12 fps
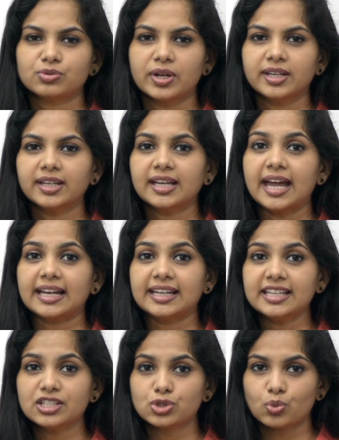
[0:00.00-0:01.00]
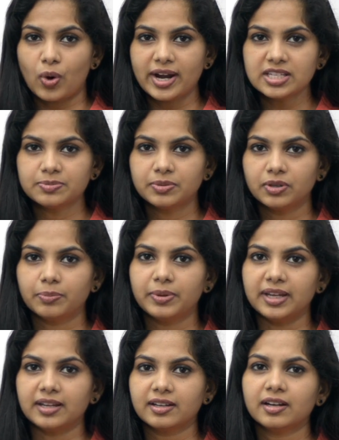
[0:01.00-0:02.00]
training at least twice per
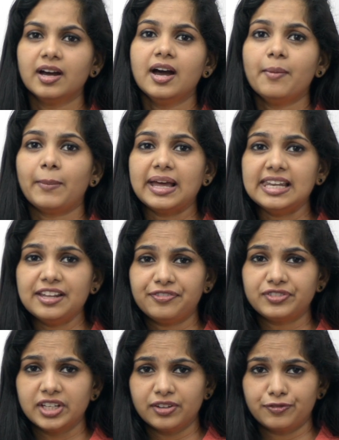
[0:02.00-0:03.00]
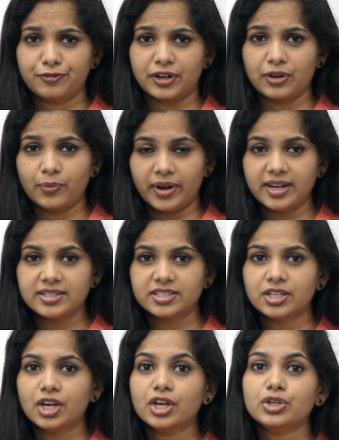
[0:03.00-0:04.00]
week by lifting free
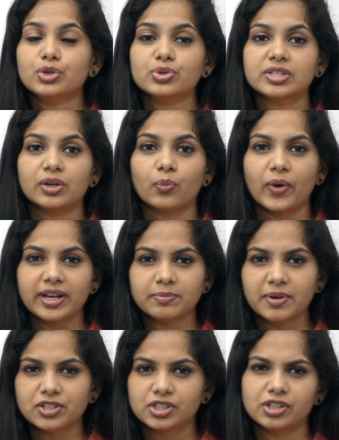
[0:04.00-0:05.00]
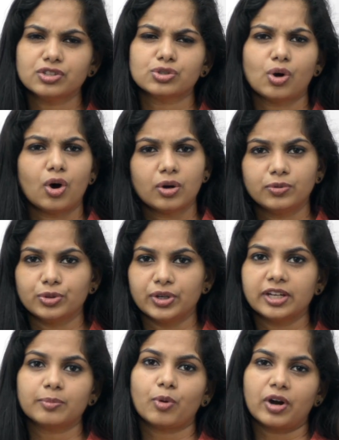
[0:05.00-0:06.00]
weights, using weight machines, or
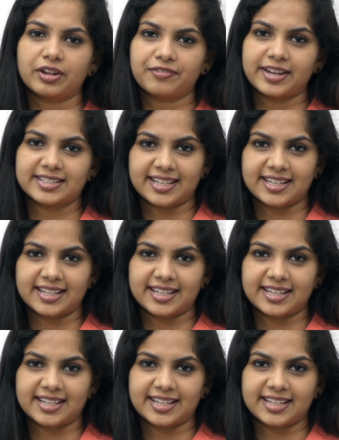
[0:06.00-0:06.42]
doing body weight